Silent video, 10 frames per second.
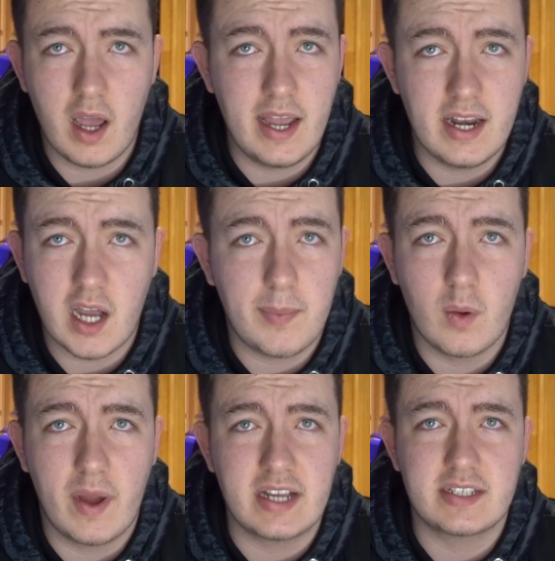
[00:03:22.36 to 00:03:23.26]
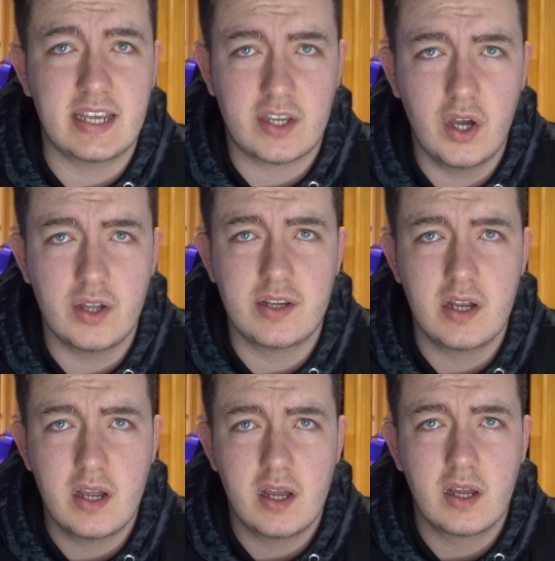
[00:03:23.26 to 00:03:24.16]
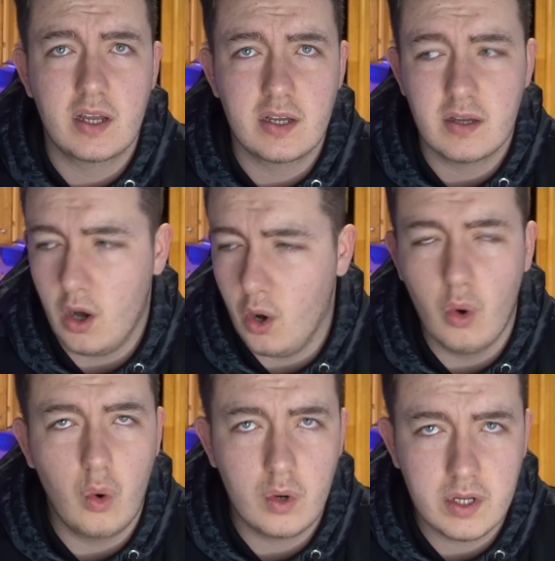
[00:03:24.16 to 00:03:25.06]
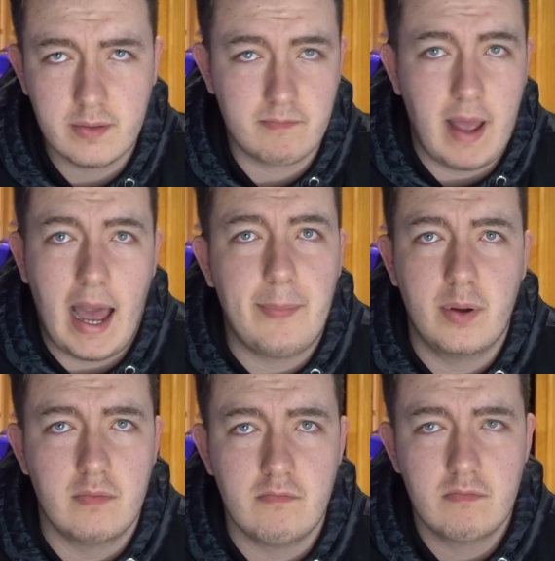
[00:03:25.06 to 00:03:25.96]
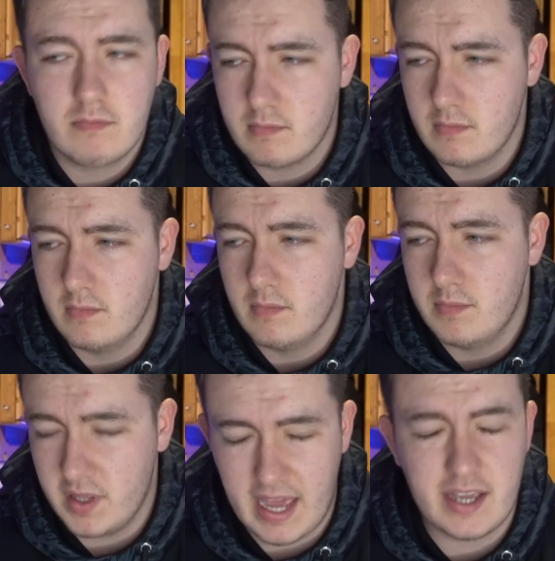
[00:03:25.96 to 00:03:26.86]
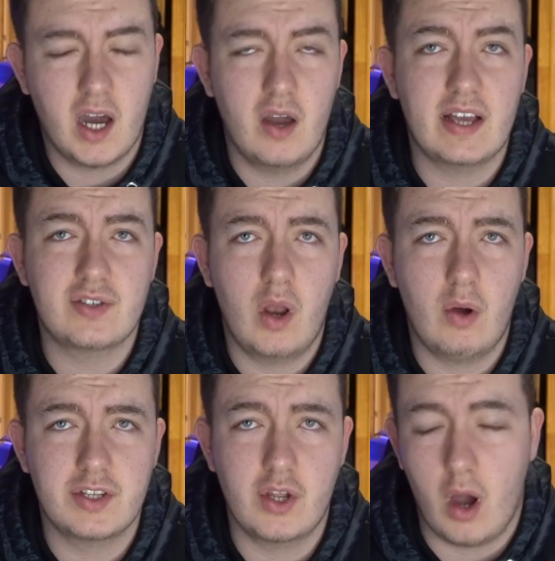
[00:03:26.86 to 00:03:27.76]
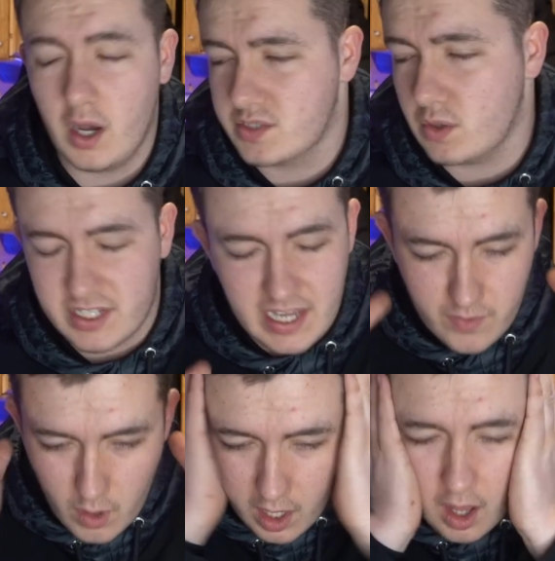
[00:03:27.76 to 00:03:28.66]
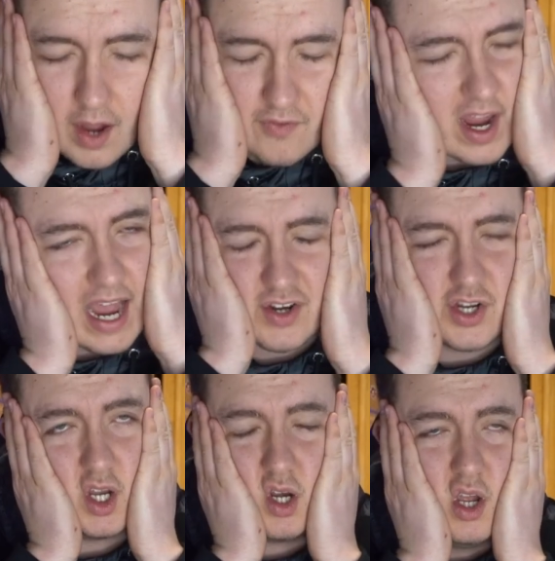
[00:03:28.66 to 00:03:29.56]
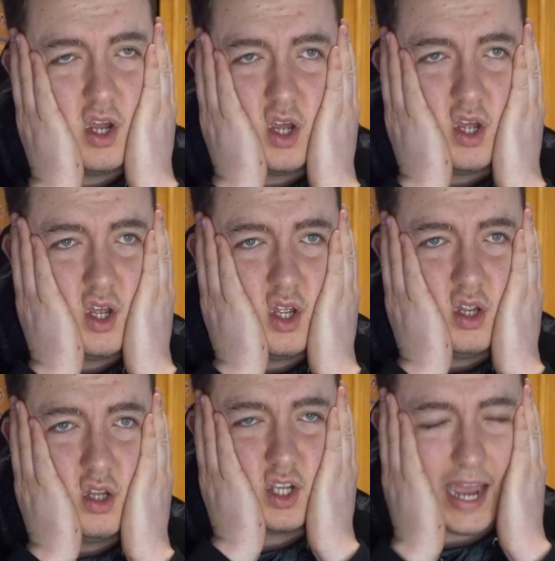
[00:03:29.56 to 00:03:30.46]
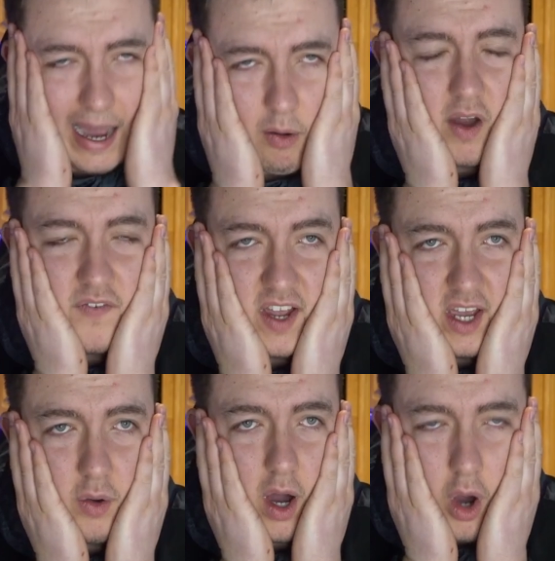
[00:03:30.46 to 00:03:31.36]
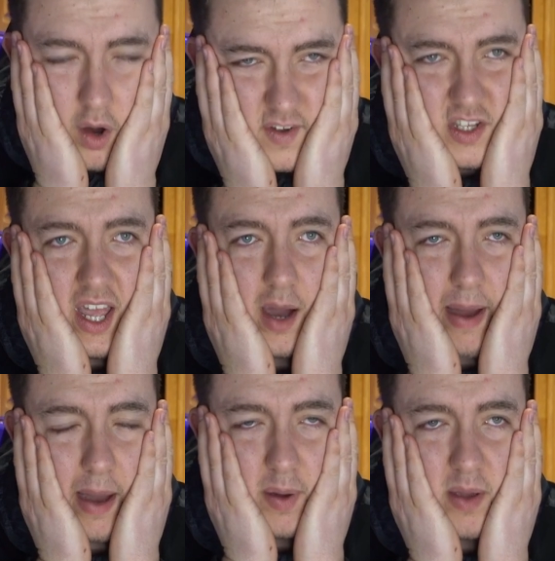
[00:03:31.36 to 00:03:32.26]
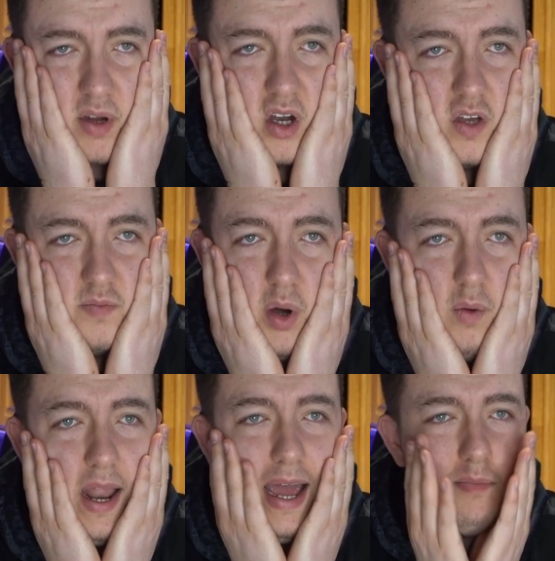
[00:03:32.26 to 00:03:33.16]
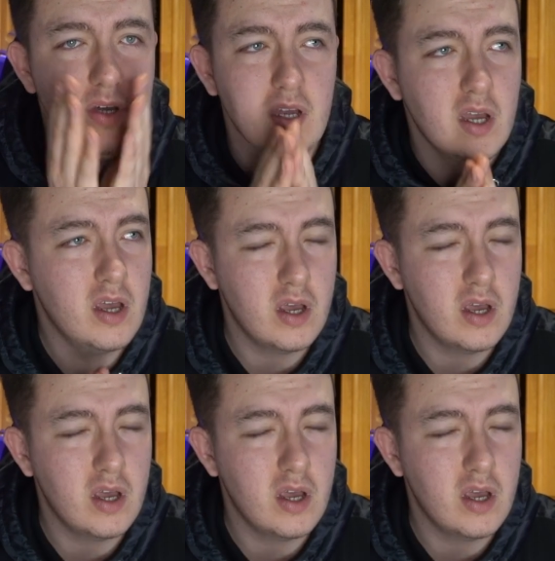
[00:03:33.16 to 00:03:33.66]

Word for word: in a couple of weeks, it could all happen. But there you go. That's all I want to do. I just want to give you a live reaction to how I feel. Obviously, I'm happy because Paul Lambert